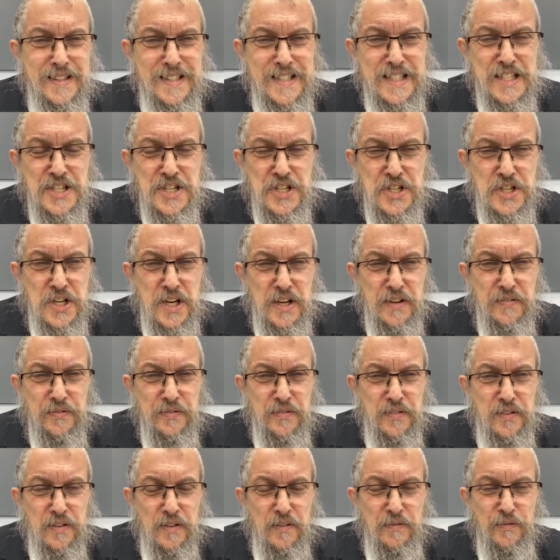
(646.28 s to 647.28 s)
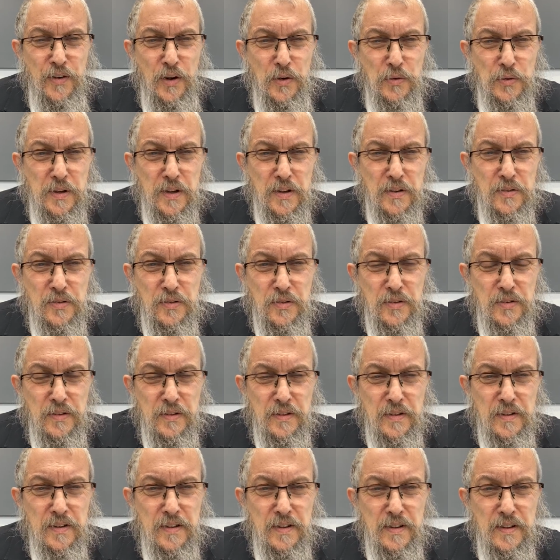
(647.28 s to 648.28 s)
Shift the focus.
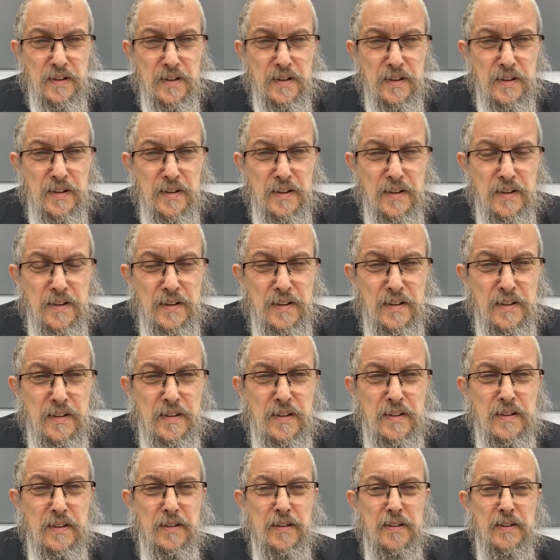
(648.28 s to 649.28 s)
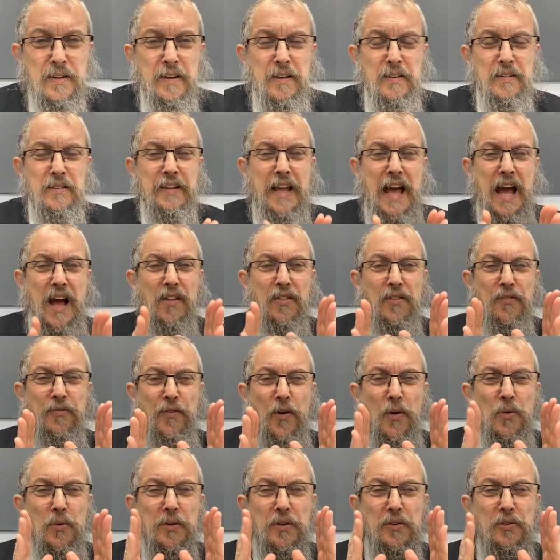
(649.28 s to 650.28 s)
Till now, the
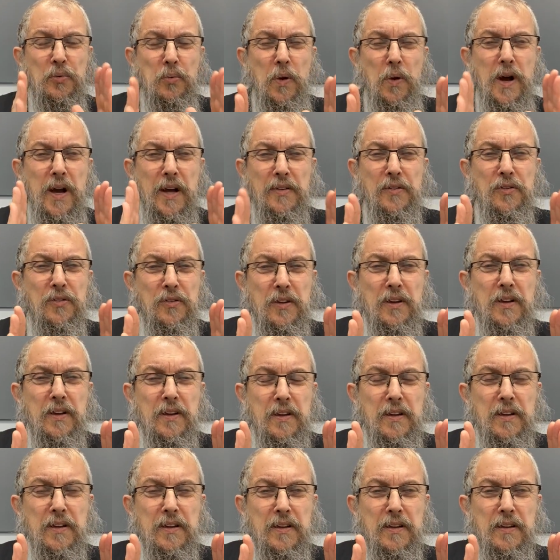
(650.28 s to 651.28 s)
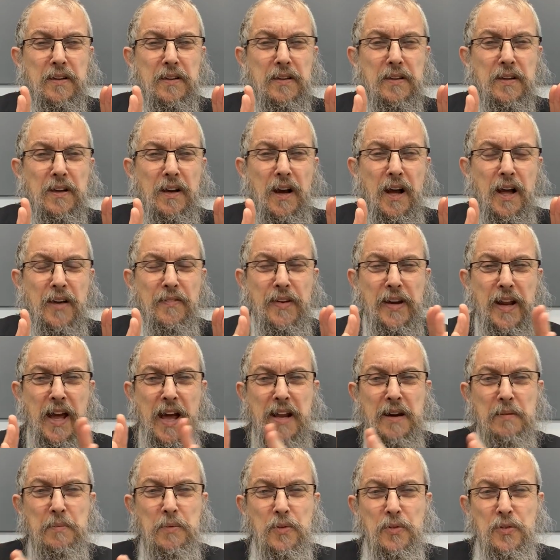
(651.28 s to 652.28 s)
focus was I have an
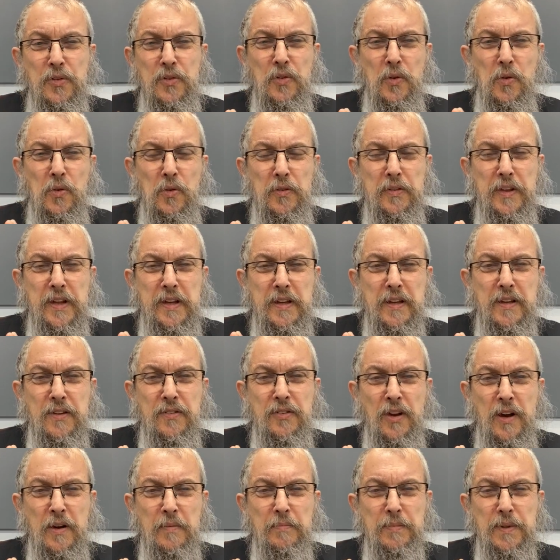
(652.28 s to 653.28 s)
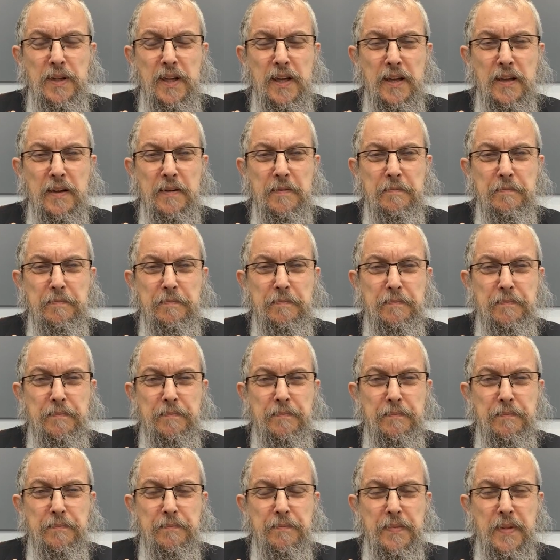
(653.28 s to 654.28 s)
animal soul that needs humbling.
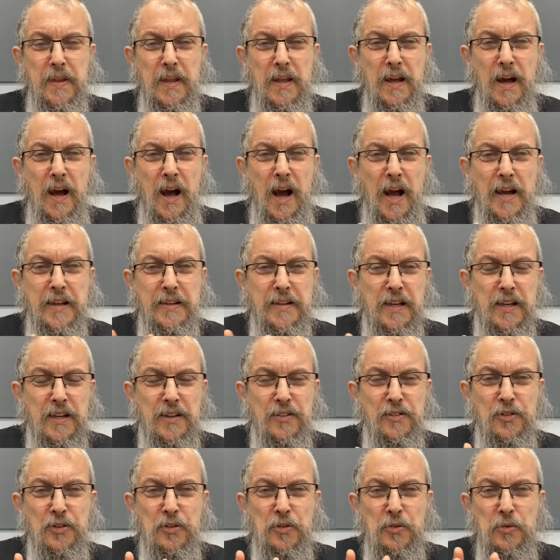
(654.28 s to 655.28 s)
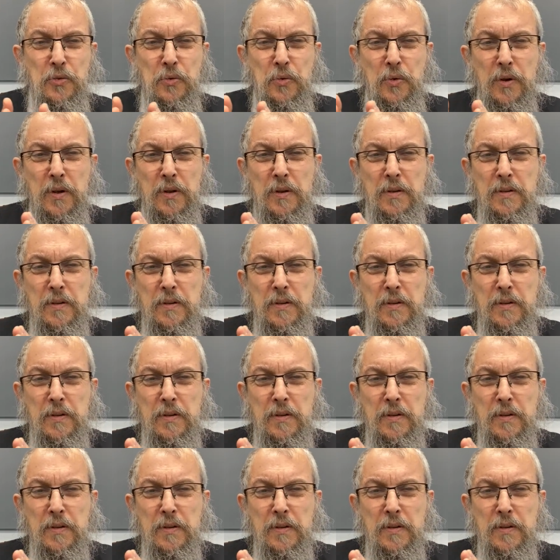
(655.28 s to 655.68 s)
I need to